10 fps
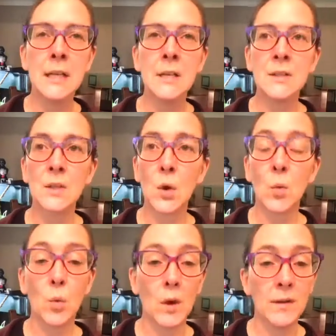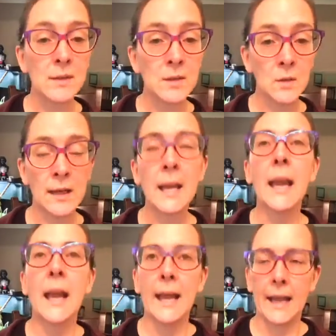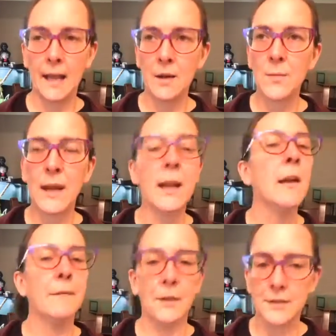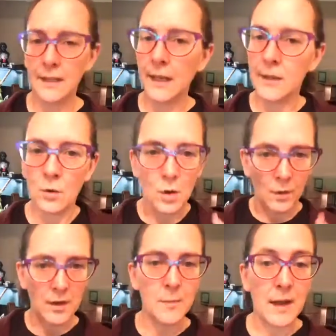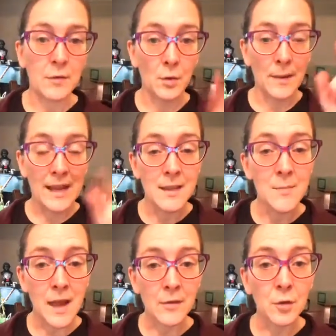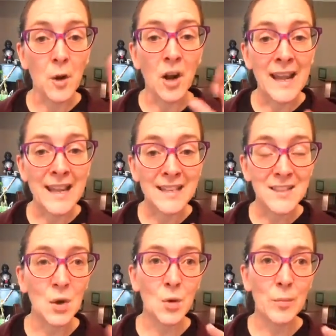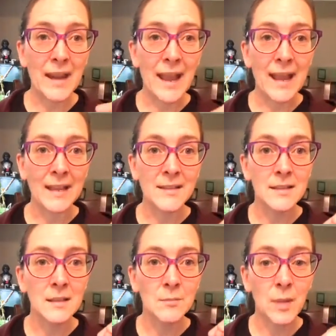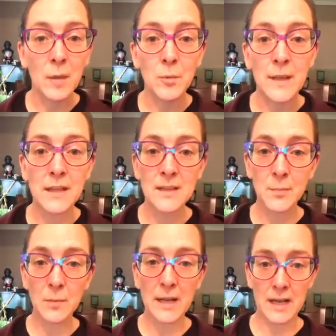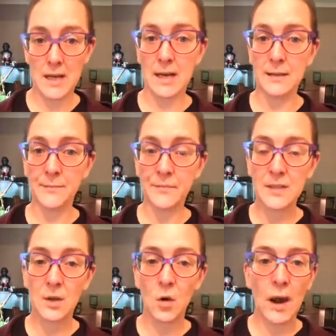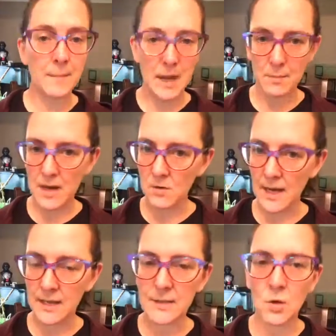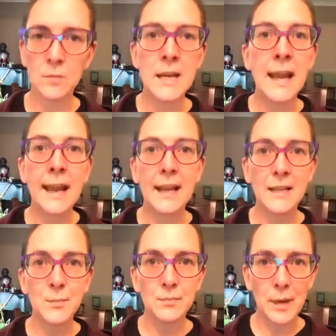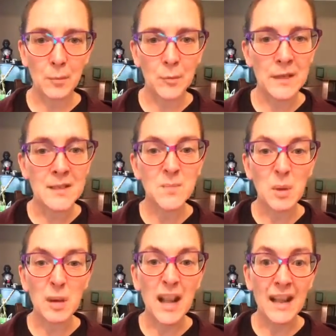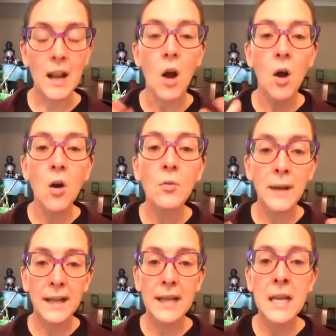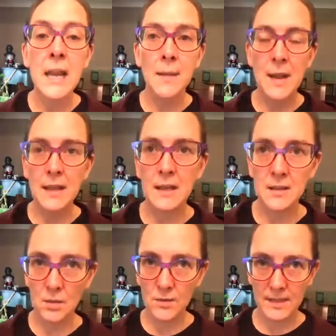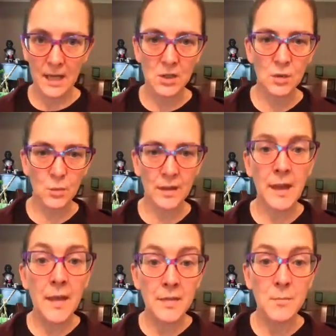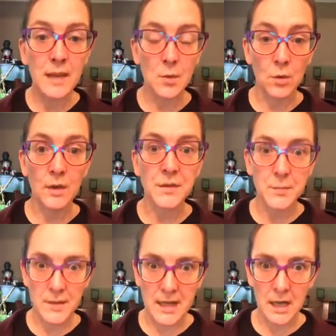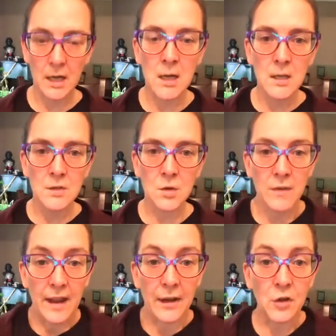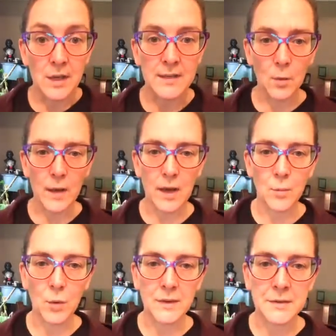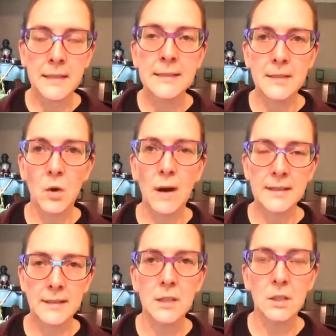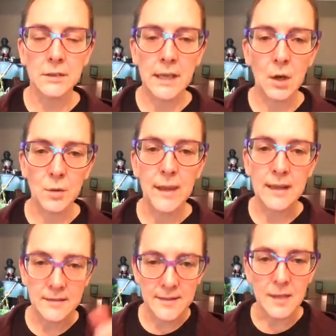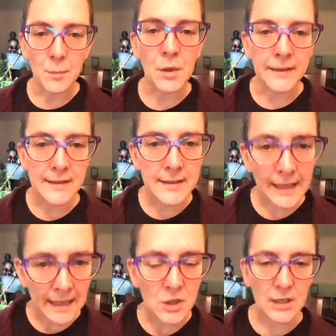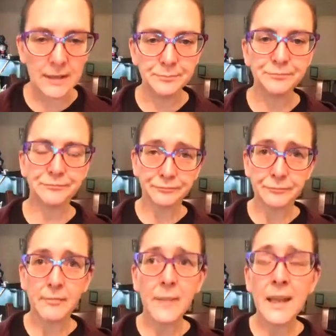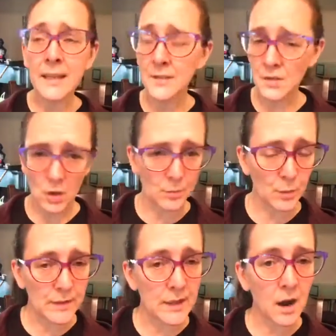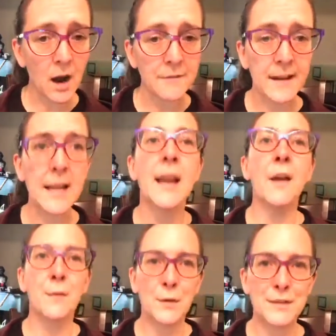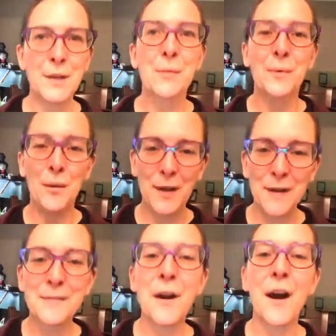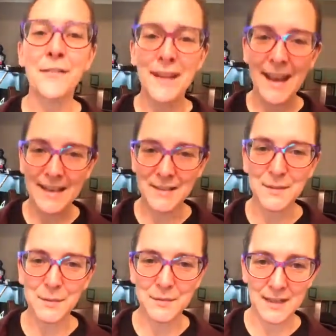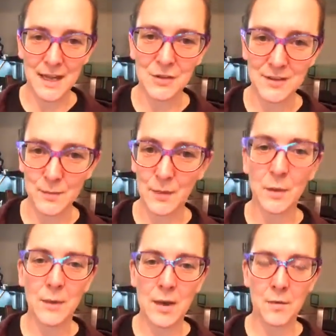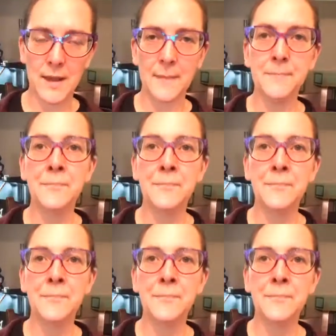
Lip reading: So what I've been doing, I get out of bed, first thing I do, go into the bathroom. In the bathroom, our hand soap has peppermint and spearmint in it. So I make my own hand soap. It has peppermint and spearmint, and I make that association with the mint oils being sort of energizing wake-up oils. So I still, then stumble into the kitchen and start brewing the coffee. Of course, the aroma of coffee has associations with it. We know that.